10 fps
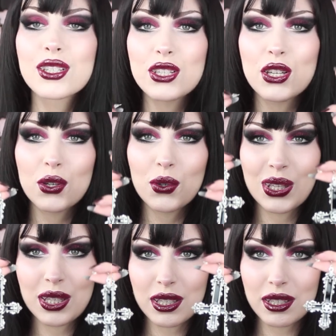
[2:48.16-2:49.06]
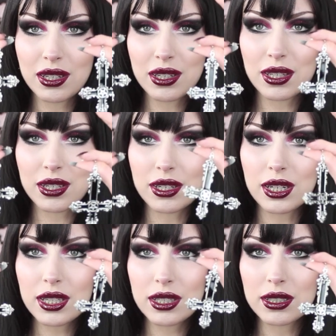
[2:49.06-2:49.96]
So here they
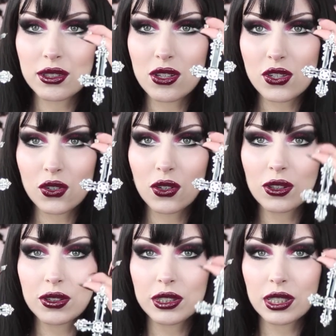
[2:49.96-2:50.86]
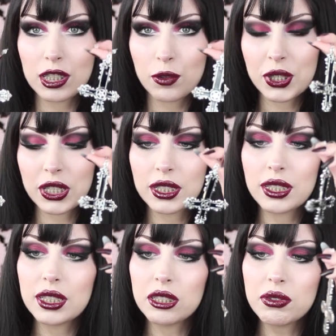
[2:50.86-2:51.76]
are. They are also called Dearly
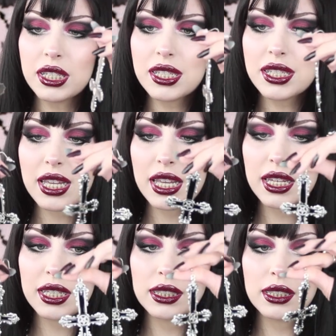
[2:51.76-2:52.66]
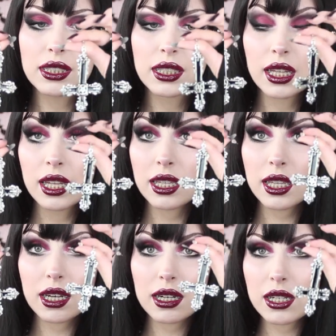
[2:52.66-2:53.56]
Departed earrings and
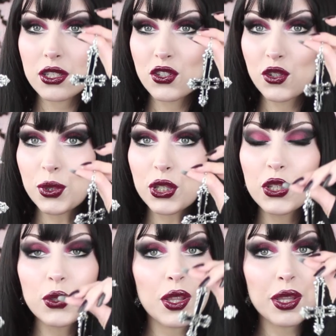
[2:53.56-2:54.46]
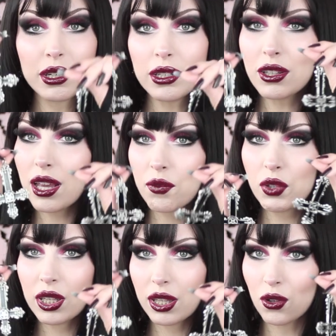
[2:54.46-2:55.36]
they are super cute. They are not
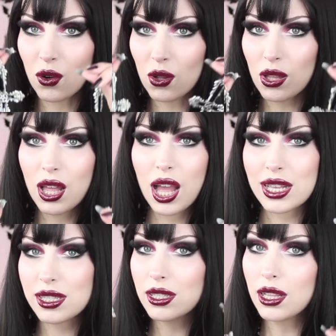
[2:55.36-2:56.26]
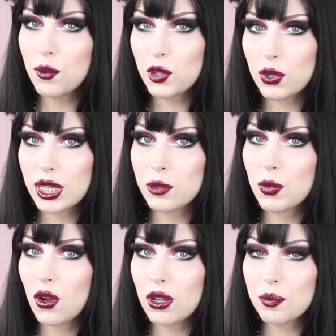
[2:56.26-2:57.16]
heavy at all. I still haven't tried
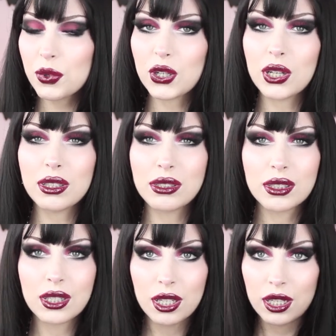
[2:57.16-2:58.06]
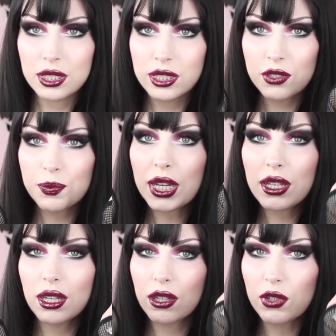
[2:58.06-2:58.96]
them on, but just
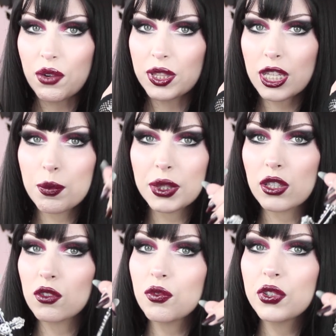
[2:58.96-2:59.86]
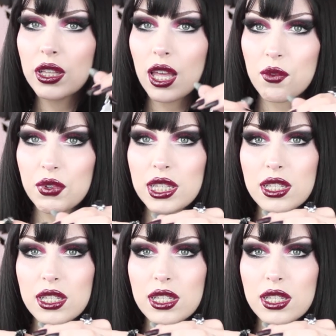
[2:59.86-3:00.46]
by grabbing them, they don't feel heavy.